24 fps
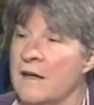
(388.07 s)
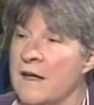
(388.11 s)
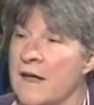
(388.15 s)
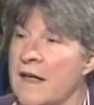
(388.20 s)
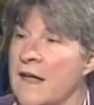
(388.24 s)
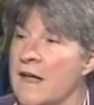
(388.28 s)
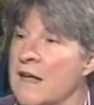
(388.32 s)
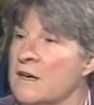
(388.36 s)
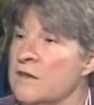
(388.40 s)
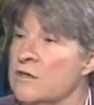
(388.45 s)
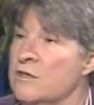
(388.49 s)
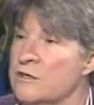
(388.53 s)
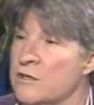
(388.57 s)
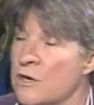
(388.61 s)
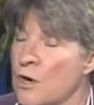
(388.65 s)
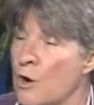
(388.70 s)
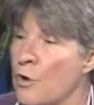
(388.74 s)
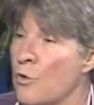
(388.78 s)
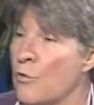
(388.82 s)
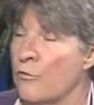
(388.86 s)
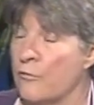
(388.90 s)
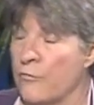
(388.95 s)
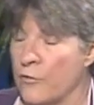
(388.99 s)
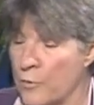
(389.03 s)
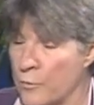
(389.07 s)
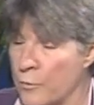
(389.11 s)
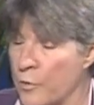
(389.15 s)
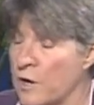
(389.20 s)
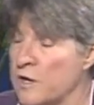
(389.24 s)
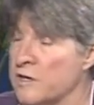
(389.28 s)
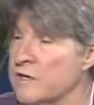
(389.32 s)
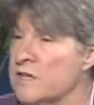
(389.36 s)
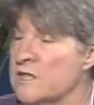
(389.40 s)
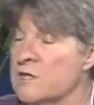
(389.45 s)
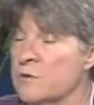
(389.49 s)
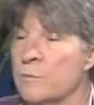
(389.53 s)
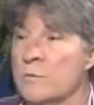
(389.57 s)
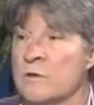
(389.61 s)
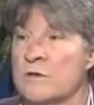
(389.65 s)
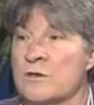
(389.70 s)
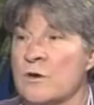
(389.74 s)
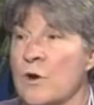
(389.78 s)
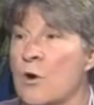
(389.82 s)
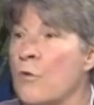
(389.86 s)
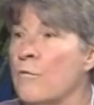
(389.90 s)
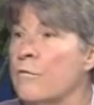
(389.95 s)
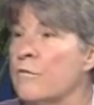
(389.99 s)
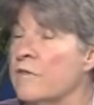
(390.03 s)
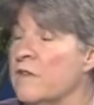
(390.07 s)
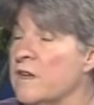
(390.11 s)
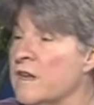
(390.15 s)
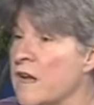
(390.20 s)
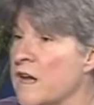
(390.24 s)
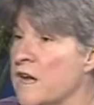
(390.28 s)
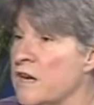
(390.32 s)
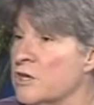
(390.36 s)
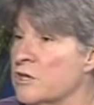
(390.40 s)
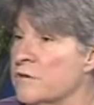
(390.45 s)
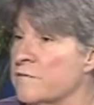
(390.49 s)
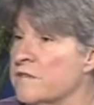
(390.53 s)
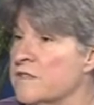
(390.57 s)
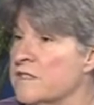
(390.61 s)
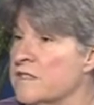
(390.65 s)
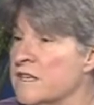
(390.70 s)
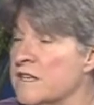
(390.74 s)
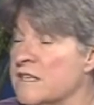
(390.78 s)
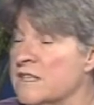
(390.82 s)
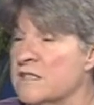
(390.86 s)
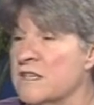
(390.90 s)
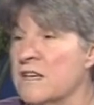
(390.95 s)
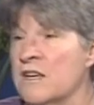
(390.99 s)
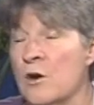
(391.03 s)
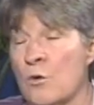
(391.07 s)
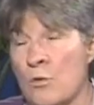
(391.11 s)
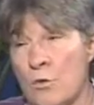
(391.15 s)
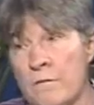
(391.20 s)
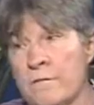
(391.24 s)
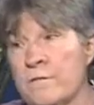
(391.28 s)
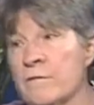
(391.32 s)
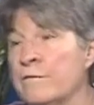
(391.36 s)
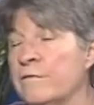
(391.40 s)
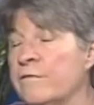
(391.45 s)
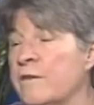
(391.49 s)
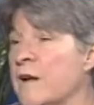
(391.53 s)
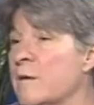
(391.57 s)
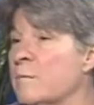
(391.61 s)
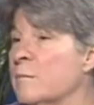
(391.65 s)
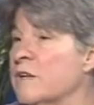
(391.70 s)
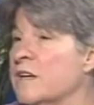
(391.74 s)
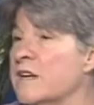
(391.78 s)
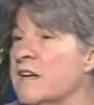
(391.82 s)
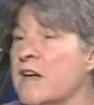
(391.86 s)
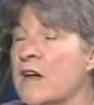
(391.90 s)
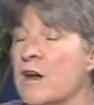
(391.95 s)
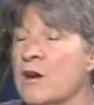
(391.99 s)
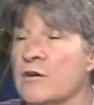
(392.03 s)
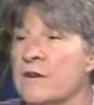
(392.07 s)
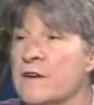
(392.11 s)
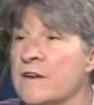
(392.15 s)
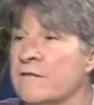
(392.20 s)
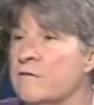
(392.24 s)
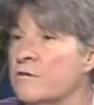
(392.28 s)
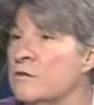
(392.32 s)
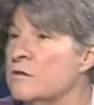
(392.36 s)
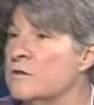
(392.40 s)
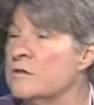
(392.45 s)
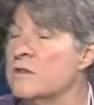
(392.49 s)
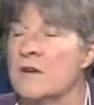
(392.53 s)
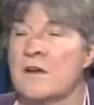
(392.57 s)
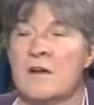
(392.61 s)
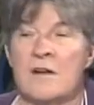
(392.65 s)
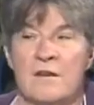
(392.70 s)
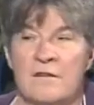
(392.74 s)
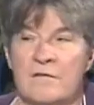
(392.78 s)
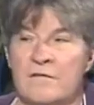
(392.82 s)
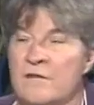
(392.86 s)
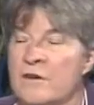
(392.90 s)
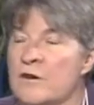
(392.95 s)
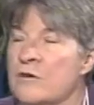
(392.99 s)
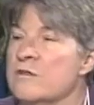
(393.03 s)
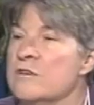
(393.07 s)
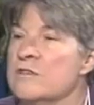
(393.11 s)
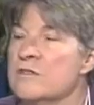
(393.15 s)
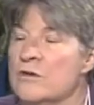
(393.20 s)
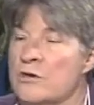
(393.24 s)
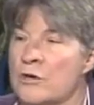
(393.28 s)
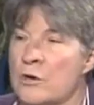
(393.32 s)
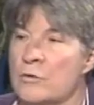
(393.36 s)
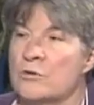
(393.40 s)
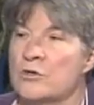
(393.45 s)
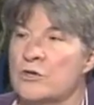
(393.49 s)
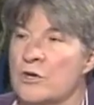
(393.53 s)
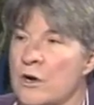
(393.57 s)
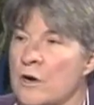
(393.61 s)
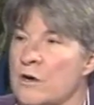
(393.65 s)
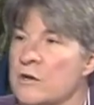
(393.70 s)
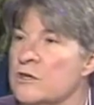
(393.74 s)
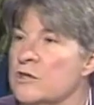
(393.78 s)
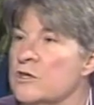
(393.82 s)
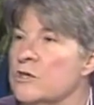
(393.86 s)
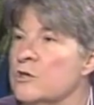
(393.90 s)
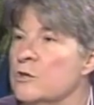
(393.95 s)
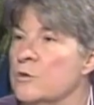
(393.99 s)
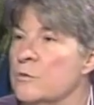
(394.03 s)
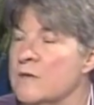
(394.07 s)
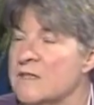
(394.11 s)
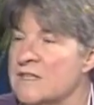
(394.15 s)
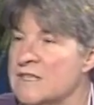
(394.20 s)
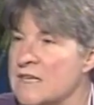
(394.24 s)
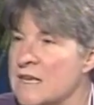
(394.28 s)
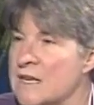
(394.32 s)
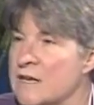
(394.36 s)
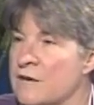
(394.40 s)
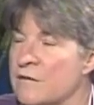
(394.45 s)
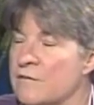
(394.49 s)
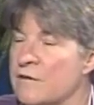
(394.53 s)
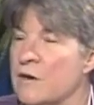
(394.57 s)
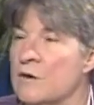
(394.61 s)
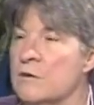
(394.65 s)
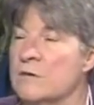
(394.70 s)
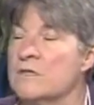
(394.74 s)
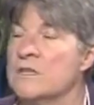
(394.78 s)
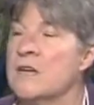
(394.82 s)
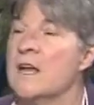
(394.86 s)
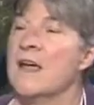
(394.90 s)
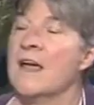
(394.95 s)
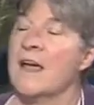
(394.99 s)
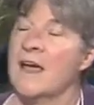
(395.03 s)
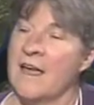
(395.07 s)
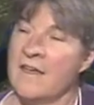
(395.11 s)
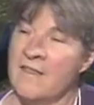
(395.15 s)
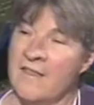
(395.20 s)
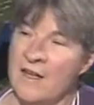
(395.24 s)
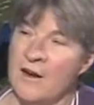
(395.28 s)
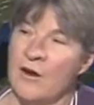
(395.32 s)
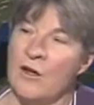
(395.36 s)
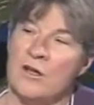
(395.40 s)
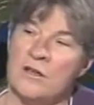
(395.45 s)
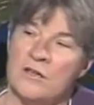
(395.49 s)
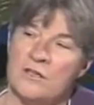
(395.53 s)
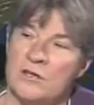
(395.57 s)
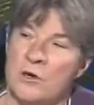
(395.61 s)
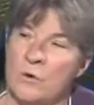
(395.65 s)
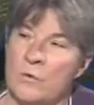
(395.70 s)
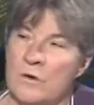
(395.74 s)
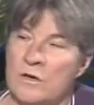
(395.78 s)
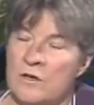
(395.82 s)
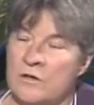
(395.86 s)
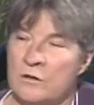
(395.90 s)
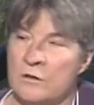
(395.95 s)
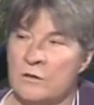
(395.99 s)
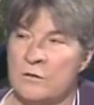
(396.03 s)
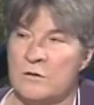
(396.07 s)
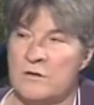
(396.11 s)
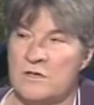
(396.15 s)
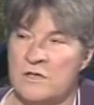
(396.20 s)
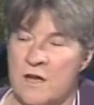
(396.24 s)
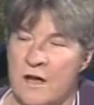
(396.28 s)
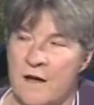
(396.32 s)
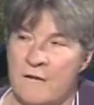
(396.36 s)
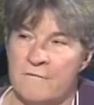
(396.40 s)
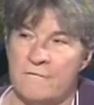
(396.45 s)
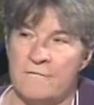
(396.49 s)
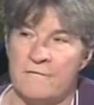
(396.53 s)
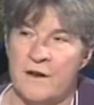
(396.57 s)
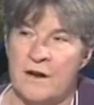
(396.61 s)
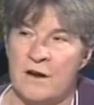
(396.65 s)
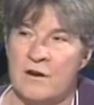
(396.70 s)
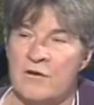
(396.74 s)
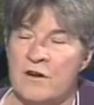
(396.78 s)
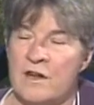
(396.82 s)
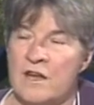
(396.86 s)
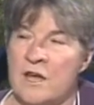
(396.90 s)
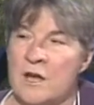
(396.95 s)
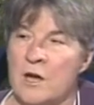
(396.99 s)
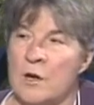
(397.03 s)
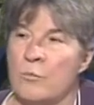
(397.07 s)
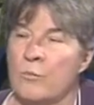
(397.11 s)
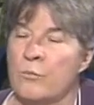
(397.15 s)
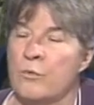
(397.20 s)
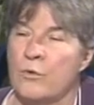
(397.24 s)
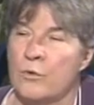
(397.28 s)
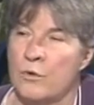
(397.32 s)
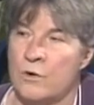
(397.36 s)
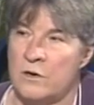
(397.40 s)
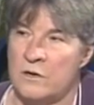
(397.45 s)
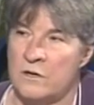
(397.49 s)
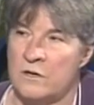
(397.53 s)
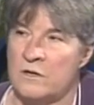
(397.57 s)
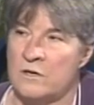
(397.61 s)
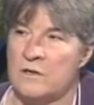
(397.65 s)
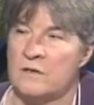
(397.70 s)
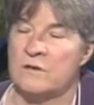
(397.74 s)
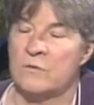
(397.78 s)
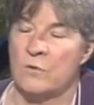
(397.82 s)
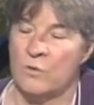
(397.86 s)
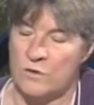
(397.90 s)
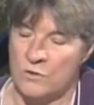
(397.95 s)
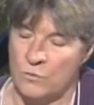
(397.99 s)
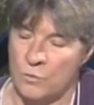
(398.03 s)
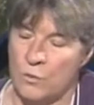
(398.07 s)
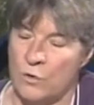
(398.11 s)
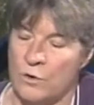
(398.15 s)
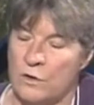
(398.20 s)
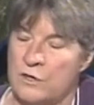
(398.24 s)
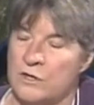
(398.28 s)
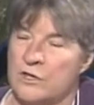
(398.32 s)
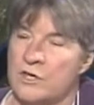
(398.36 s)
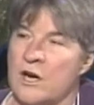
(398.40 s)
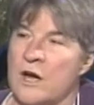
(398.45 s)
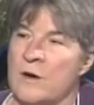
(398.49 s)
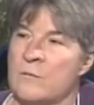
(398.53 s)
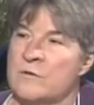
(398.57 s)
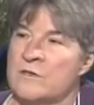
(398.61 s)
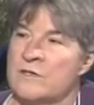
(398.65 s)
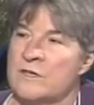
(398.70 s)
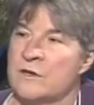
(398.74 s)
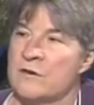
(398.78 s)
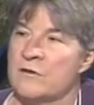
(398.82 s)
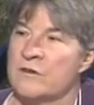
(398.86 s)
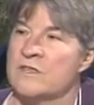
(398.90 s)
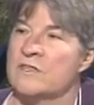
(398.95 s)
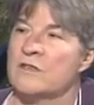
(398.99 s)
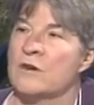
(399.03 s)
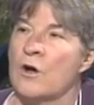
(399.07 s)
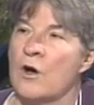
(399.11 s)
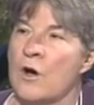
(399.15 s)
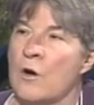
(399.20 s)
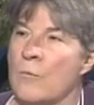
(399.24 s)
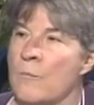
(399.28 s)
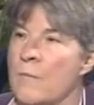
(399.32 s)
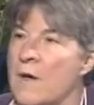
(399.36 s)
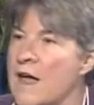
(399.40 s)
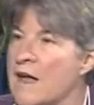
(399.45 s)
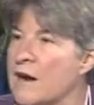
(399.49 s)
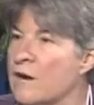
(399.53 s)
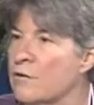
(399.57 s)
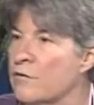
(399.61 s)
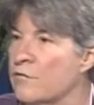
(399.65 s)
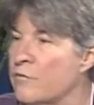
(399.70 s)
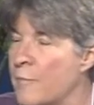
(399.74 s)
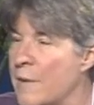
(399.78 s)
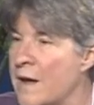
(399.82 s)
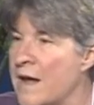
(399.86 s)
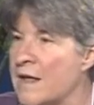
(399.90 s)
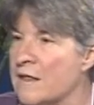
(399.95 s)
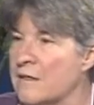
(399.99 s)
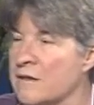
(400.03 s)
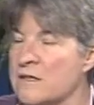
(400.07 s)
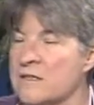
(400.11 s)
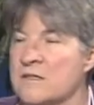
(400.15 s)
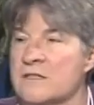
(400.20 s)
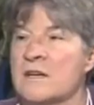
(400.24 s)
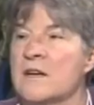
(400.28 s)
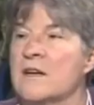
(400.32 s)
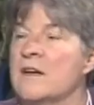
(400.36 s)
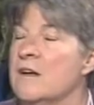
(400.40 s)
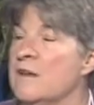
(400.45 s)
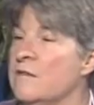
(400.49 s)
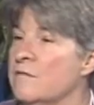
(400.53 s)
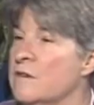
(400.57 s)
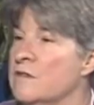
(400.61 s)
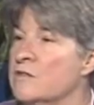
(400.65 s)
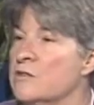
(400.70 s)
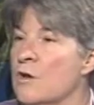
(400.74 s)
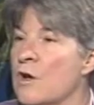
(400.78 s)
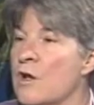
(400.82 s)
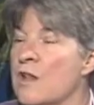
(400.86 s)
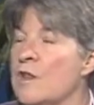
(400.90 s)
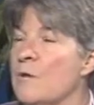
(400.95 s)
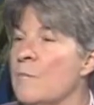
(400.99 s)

And so for participants over the age of 60 or for family caregivers, there is no charge to attend those. And that also includes a very important workshop series called Matter of Balance that's all